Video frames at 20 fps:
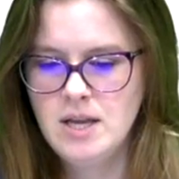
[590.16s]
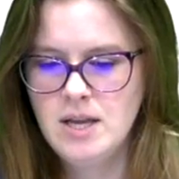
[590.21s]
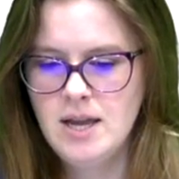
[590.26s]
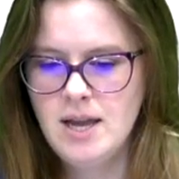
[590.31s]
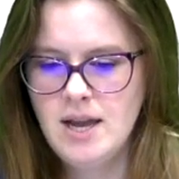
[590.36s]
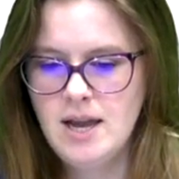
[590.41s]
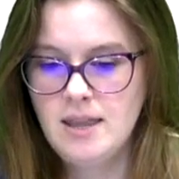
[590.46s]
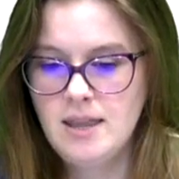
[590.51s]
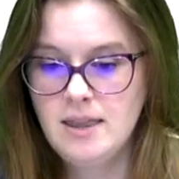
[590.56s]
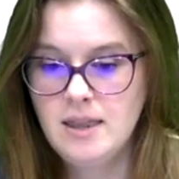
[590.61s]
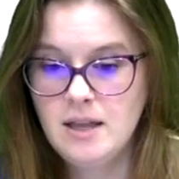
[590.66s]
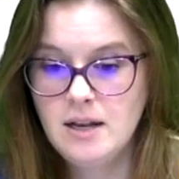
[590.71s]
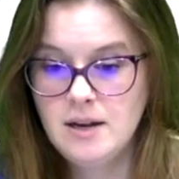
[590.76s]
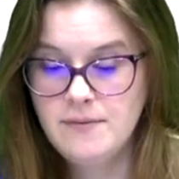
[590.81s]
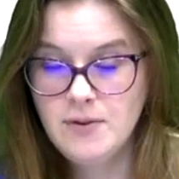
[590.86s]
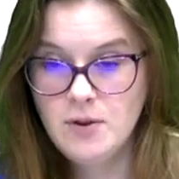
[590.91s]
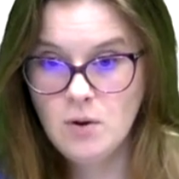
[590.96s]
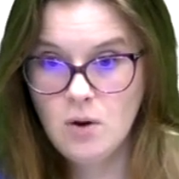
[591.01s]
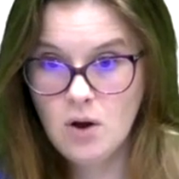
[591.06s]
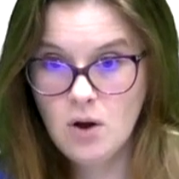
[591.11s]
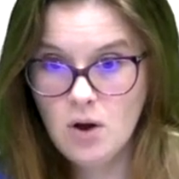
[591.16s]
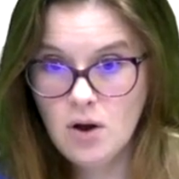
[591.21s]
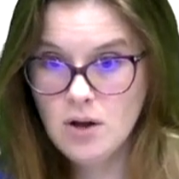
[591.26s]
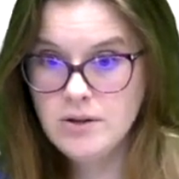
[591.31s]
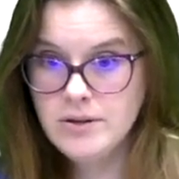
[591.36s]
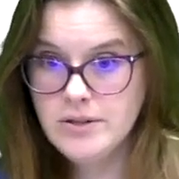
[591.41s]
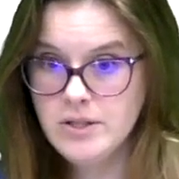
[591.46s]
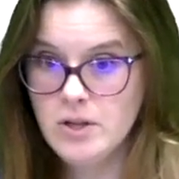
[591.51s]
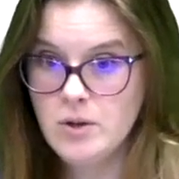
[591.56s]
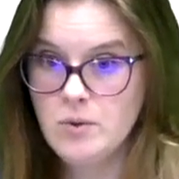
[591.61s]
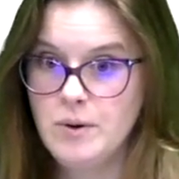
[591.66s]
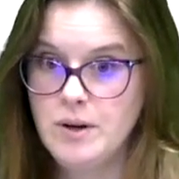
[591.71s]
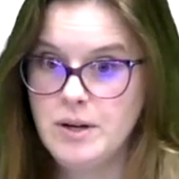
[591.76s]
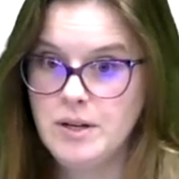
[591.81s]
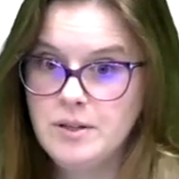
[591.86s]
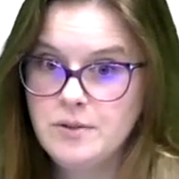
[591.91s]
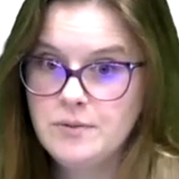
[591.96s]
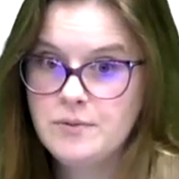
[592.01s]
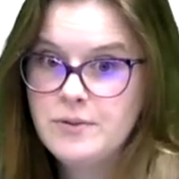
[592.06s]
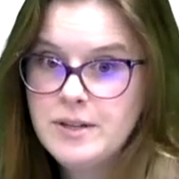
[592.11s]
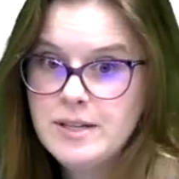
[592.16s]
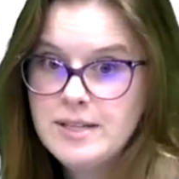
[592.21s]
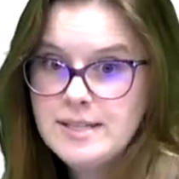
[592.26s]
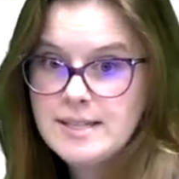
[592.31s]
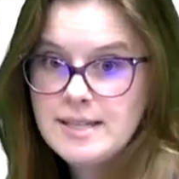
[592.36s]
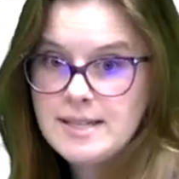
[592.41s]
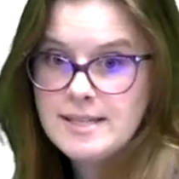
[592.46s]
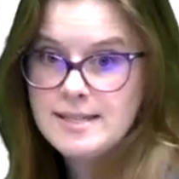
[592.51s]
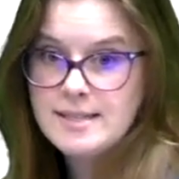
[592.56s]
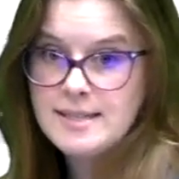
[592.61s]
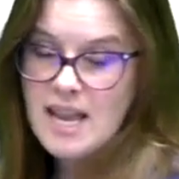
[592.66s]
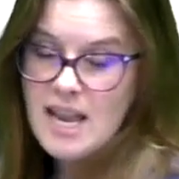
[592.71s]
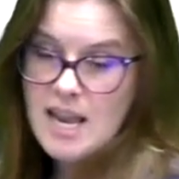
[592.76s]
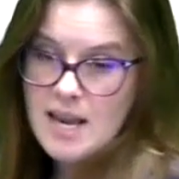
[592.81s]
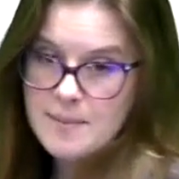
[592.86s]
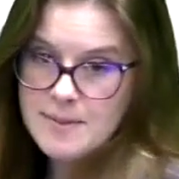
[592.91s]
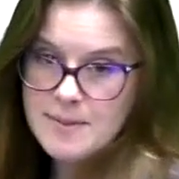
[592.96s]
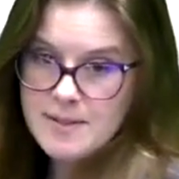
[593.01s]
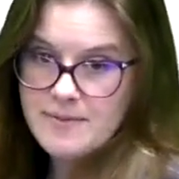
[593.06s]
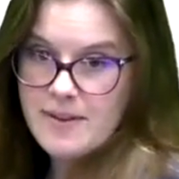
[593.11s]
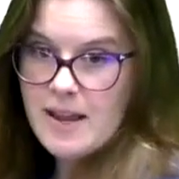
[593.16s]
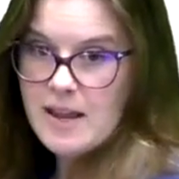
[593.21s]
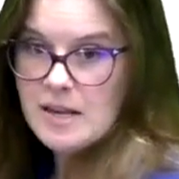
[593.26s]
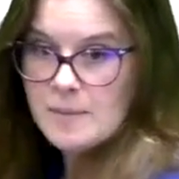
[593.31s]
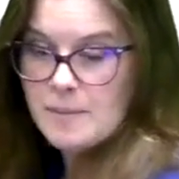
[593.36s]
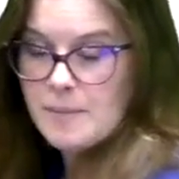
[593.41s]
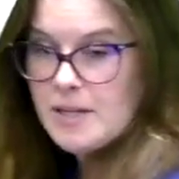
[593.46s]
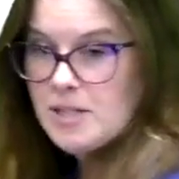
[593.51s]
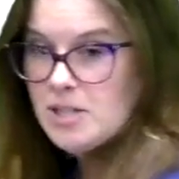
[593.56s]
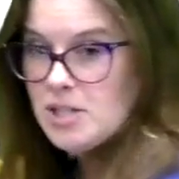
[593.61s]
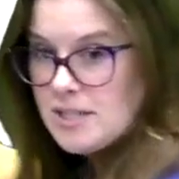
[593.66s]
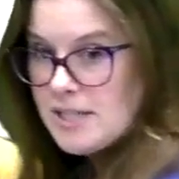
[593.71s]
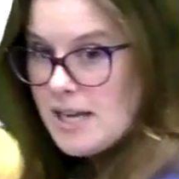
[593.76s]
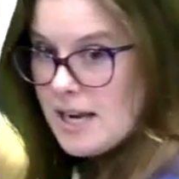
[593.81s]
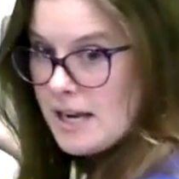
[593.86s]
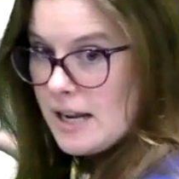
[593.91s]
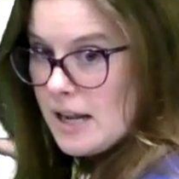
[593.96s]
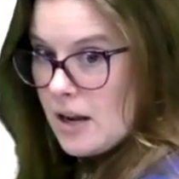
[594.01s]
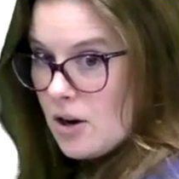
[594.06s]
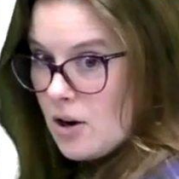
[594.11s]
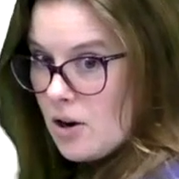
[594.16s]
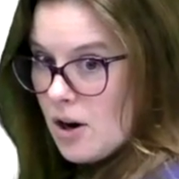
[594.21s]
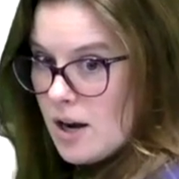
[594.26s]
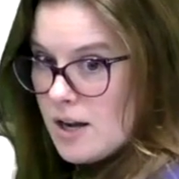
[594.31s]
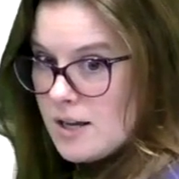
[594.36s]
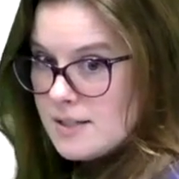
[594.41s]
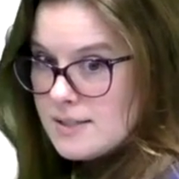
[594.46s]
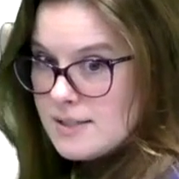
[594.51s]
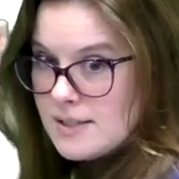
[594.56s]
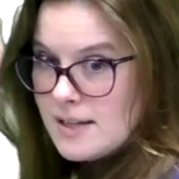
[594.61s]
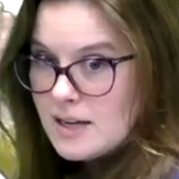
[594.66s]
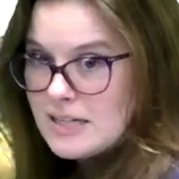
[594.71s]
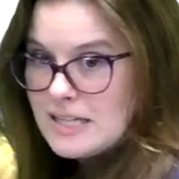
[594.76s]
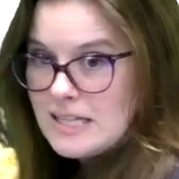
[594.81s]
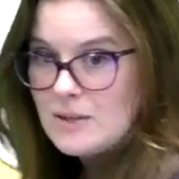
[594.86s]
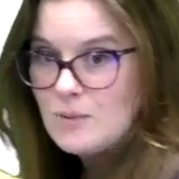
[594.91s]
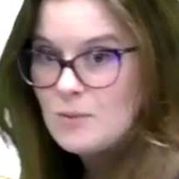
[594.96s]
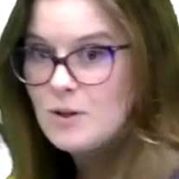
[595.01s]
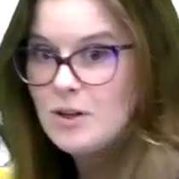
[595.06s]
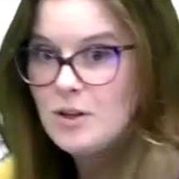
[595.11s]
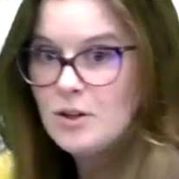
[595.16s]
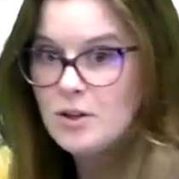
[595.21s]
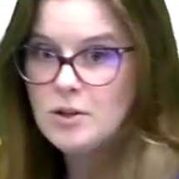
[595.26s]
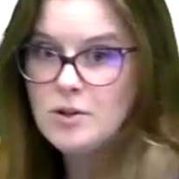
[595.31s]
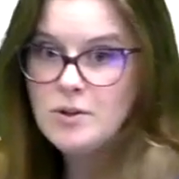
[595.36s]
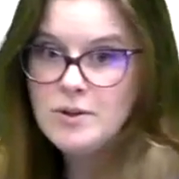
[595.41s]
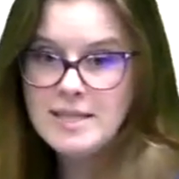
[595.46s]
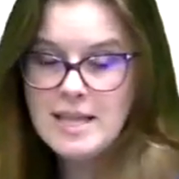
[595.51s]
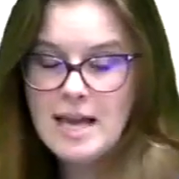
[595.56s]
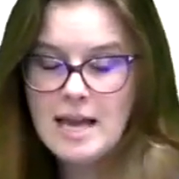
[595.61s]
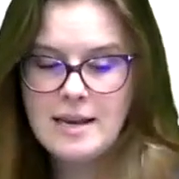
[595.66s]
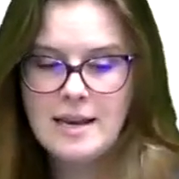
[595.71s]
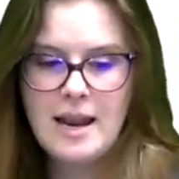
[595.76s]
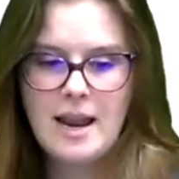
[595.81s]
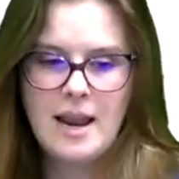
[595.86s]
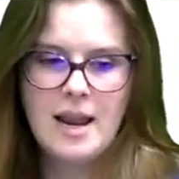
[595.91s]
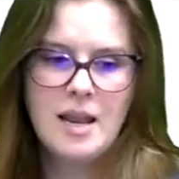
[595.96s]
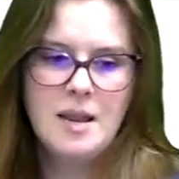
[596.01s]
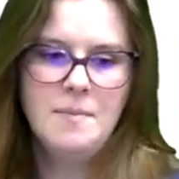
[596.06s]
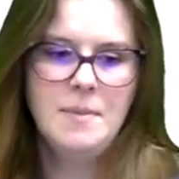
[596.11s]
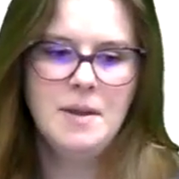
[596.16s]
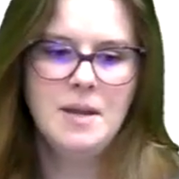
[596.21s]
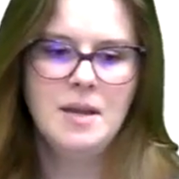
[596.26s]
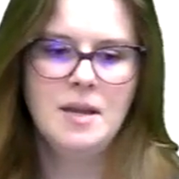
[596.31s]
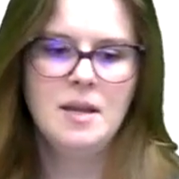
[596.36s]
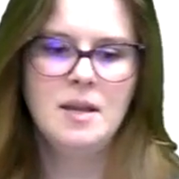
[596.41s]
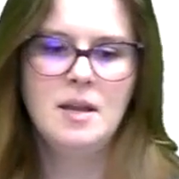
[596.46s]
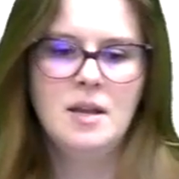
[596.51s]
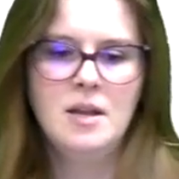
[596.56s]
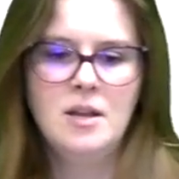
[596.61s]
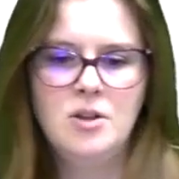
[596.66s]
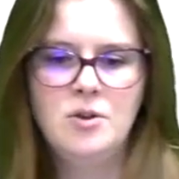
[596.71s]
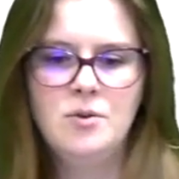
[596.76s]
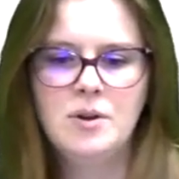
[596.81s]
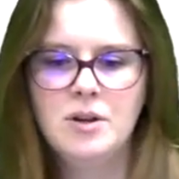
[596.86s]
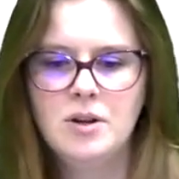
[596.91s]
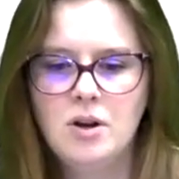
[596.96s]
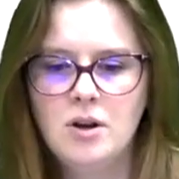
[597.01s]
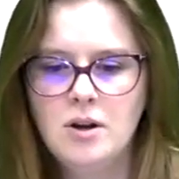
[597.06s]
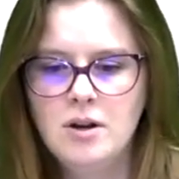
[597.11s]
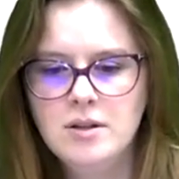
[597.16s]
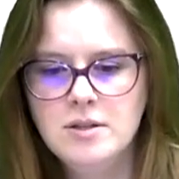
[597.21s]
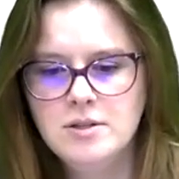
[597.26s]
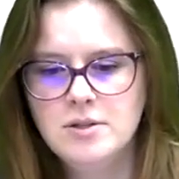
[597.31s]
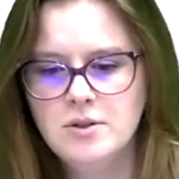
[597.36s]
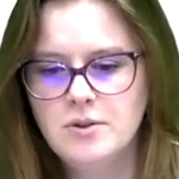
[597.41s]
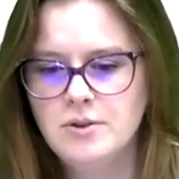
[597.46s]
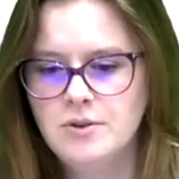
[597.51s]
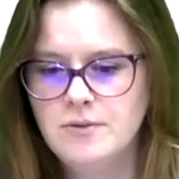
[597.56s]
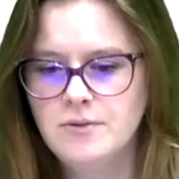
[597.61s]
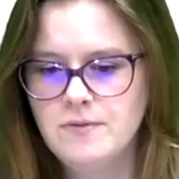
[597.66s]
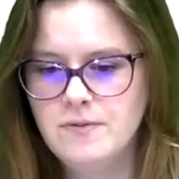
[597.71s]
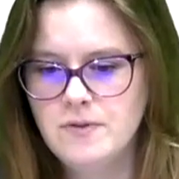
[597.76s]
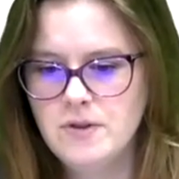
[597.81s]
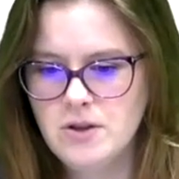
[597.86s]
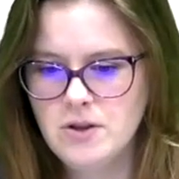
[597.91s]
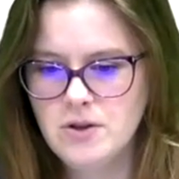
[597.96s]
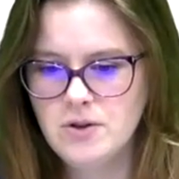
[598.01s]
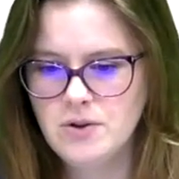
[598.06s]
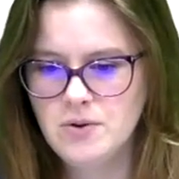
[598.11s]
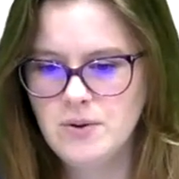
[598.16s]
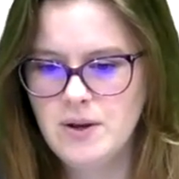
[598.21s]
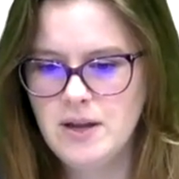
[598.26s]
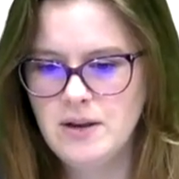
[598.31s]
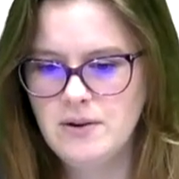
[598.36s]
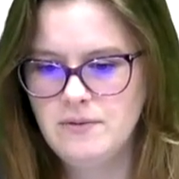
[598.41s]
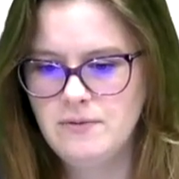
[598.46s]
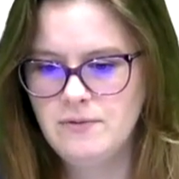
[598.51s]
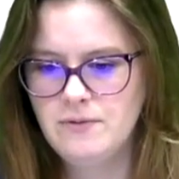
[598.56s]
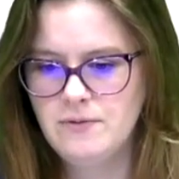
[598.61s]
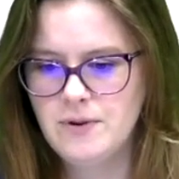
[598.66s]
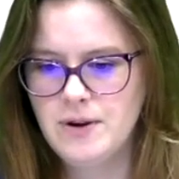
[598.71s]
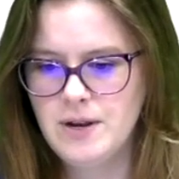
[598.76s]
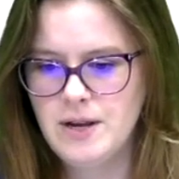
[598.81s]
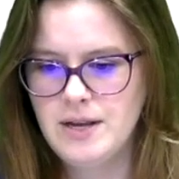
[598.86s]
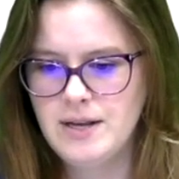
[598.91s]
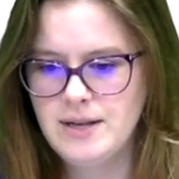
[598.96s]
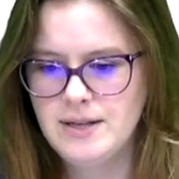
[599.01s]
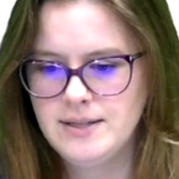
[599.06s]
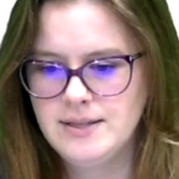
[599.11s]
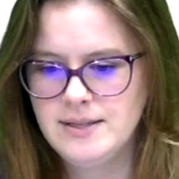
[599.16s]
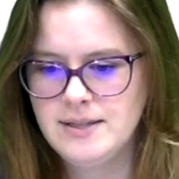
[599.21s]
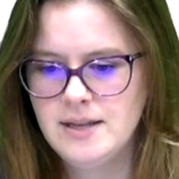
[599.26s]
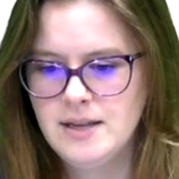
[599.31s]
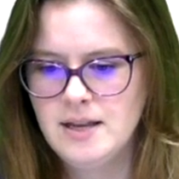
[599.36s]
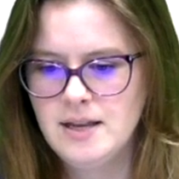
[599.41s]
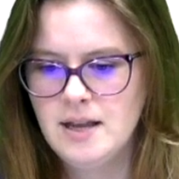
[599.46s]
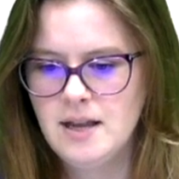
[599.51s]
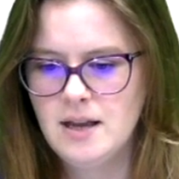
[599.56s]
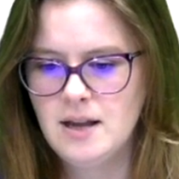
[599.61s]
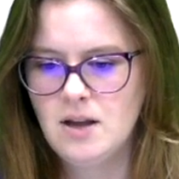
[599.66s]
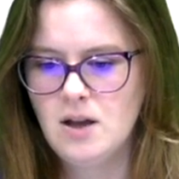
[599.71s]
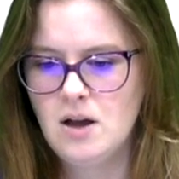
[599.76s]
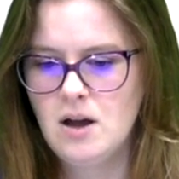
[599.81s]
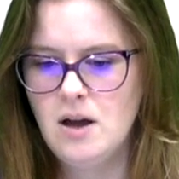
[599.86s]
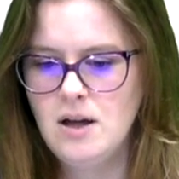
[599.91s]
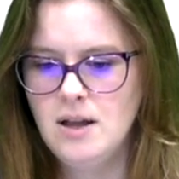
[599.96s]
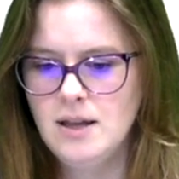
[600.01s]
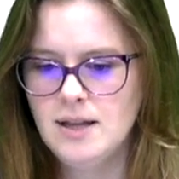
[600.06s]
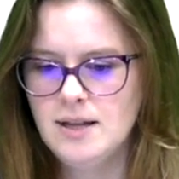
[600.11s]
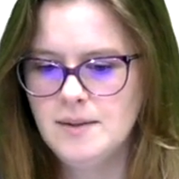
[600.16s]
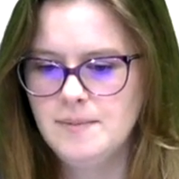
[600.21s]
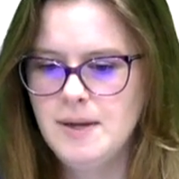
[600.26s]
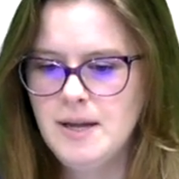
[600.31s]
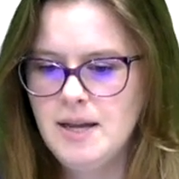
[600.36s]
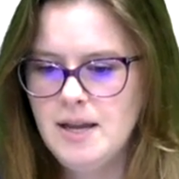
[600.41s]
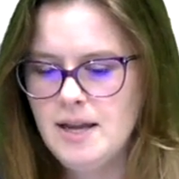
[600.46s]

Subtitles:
And then if you also wanted to freeze these names, if I had a bunch of data across and I didn't want to lose that name, you can also go to View and freeze a column.